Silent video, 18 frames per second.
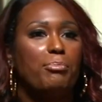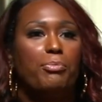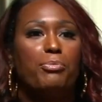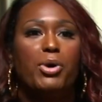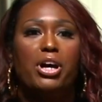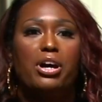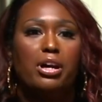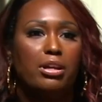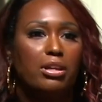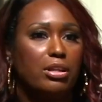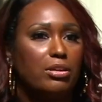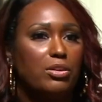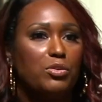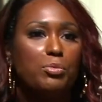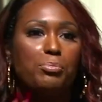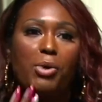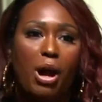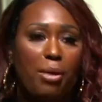but
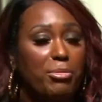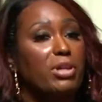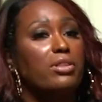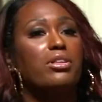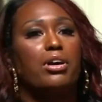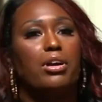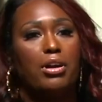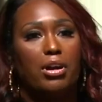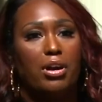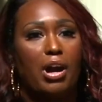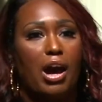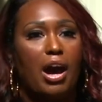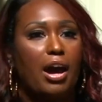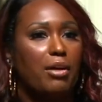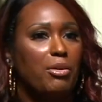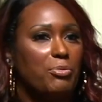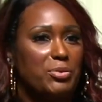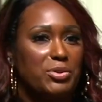you brought me there.
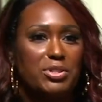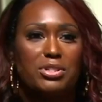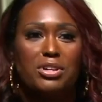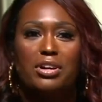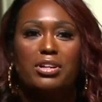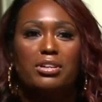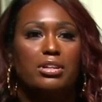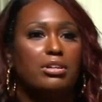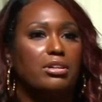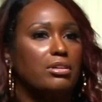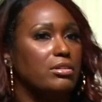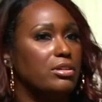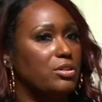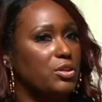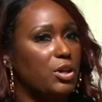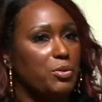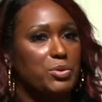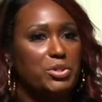I was starting to,
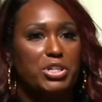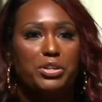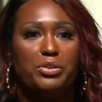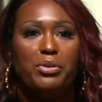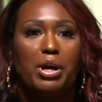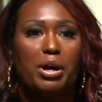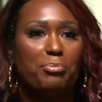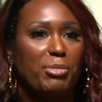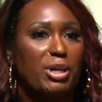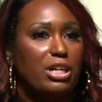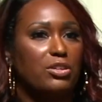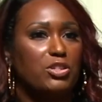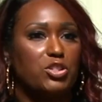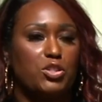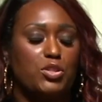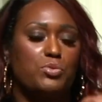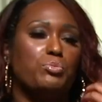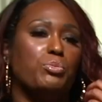you know, tear up and
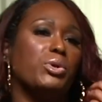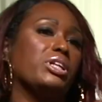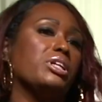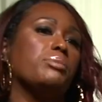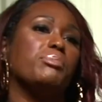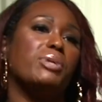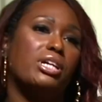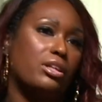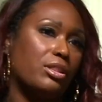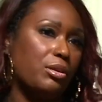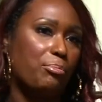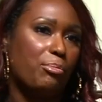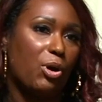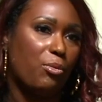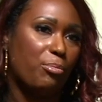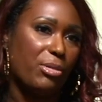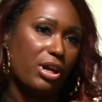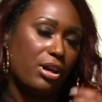just really be in the
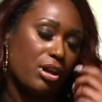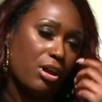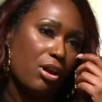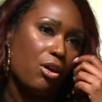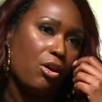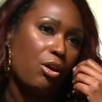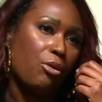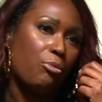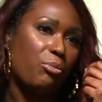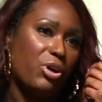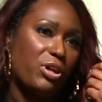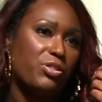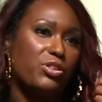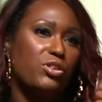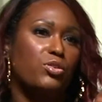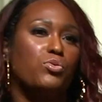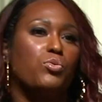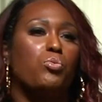moment
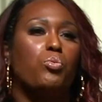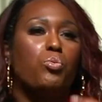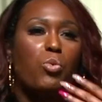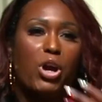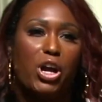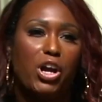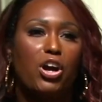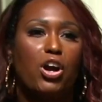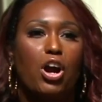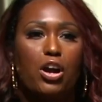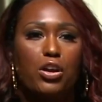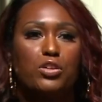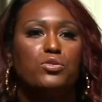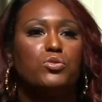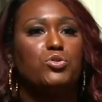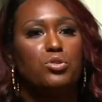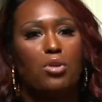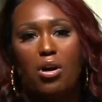with you. Where are
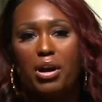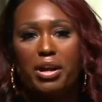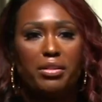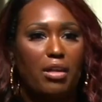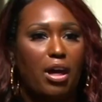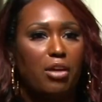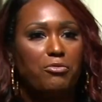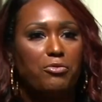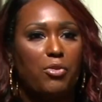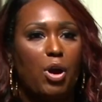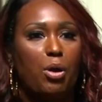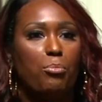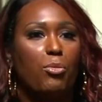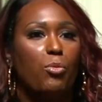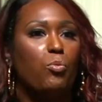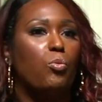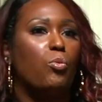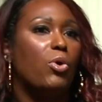you drawing that
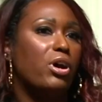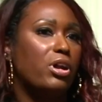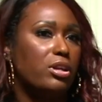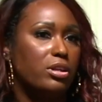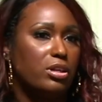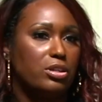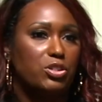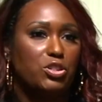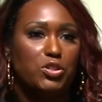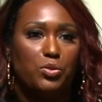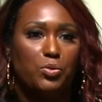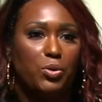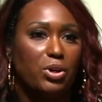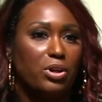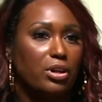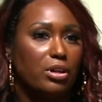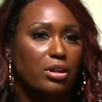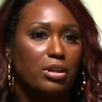from? What is
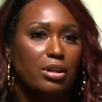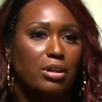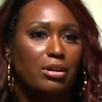your